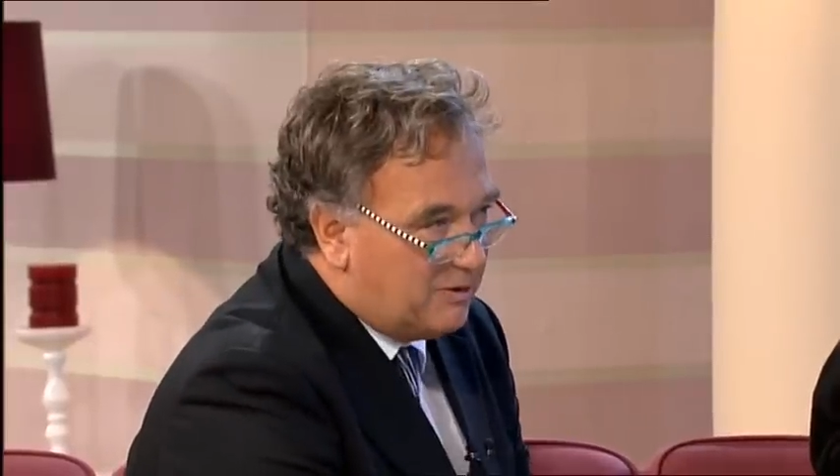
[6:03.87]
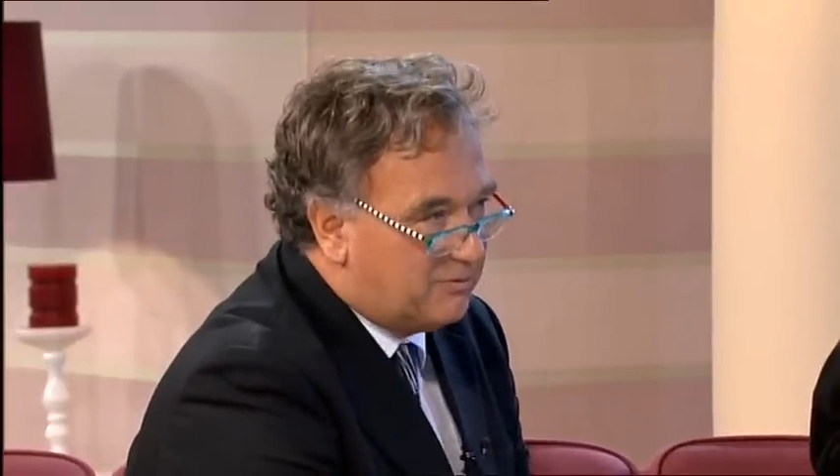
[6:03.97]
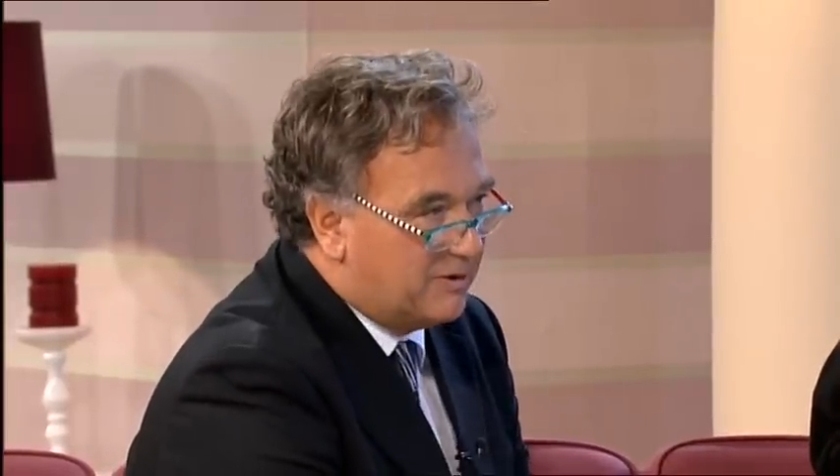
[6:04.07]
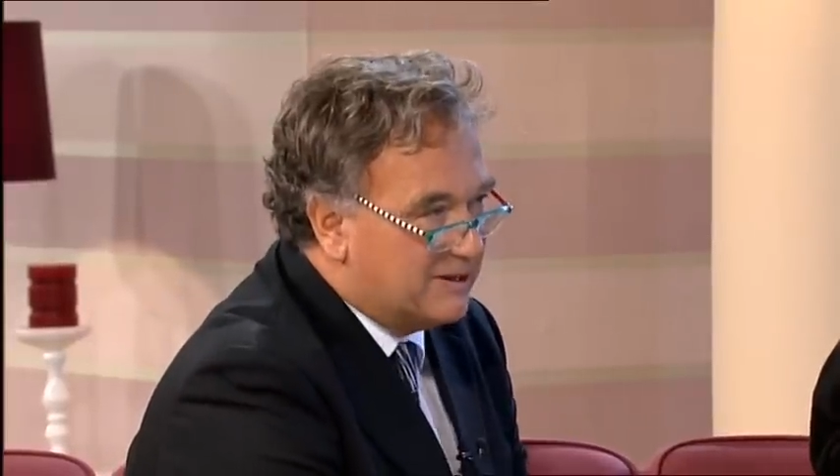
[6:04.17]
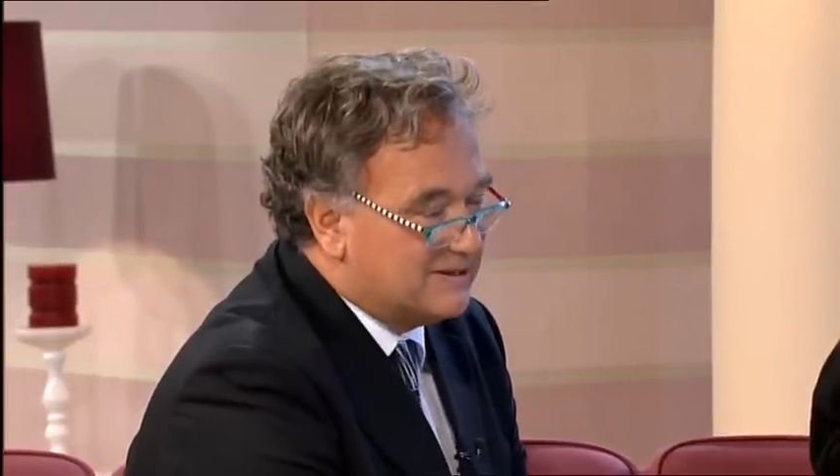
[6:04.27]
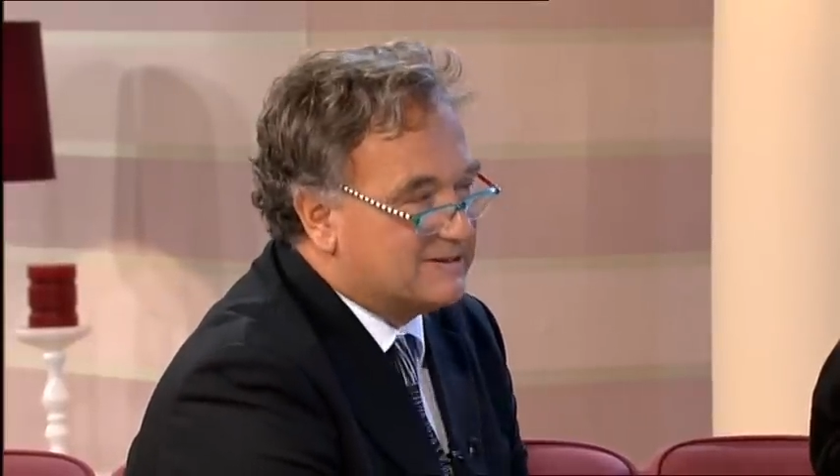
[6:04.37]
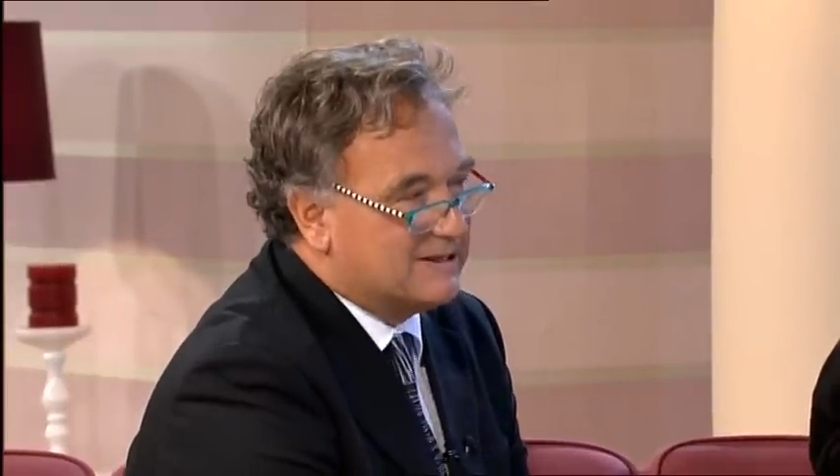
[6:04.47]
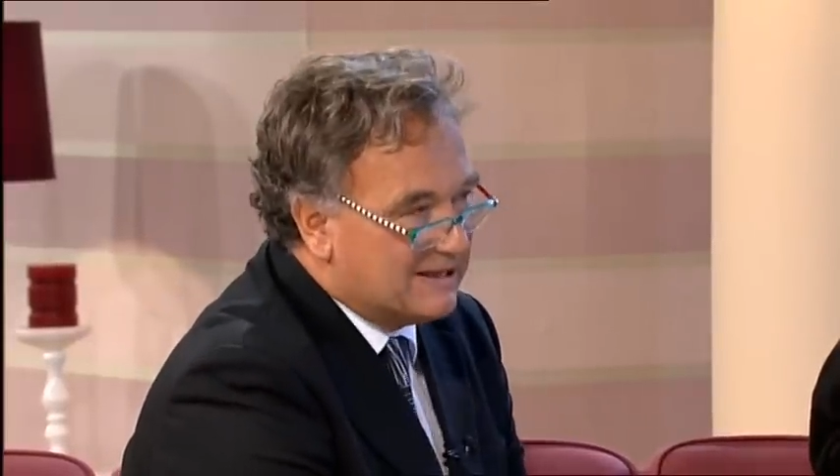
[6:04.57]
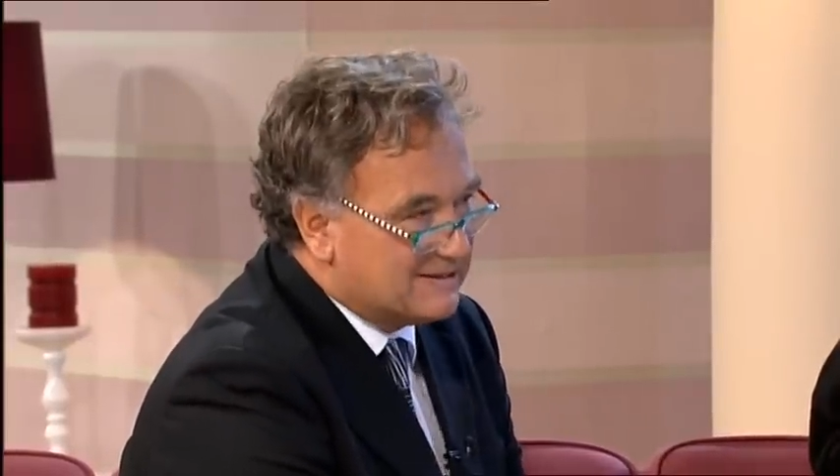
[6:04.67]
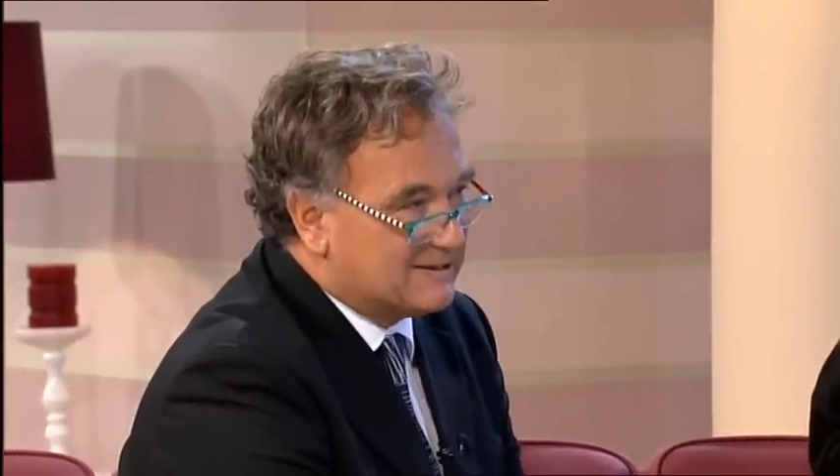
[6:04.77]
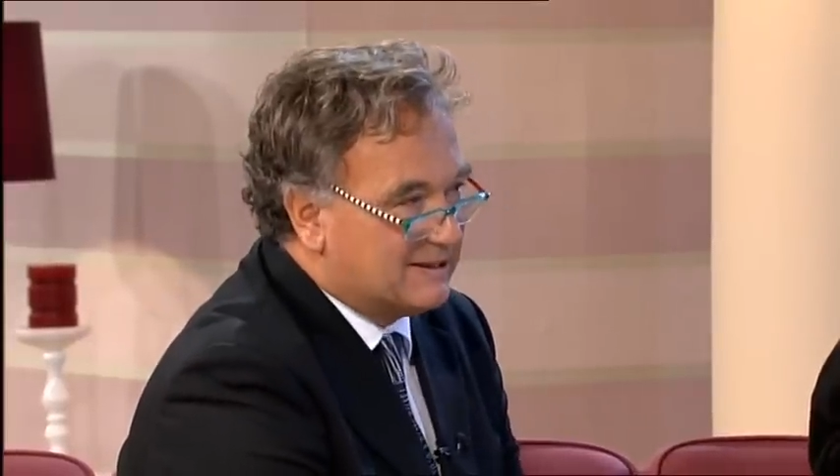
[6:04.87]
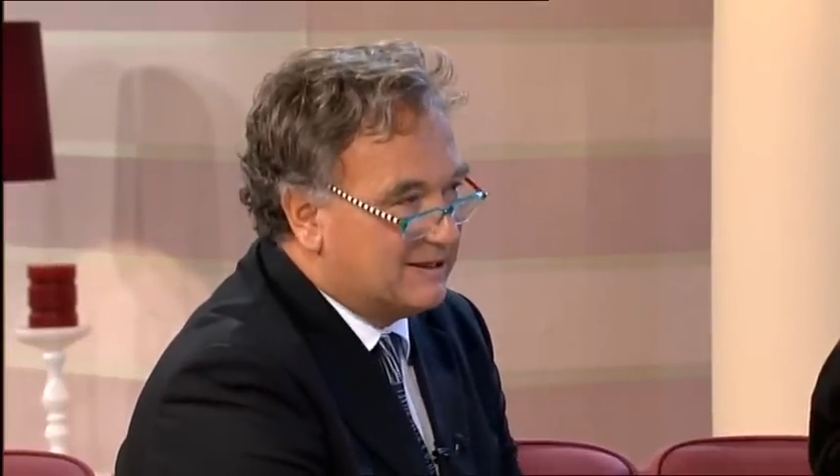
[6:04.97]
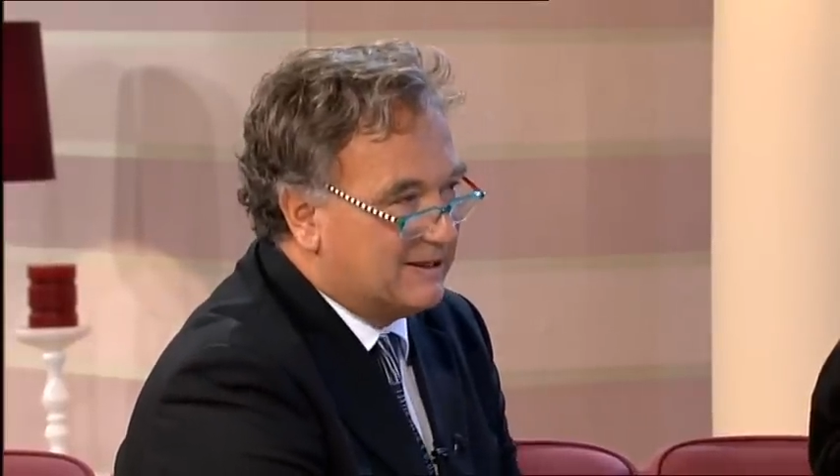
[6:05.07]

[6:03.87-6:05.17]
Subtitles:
for his tenacity,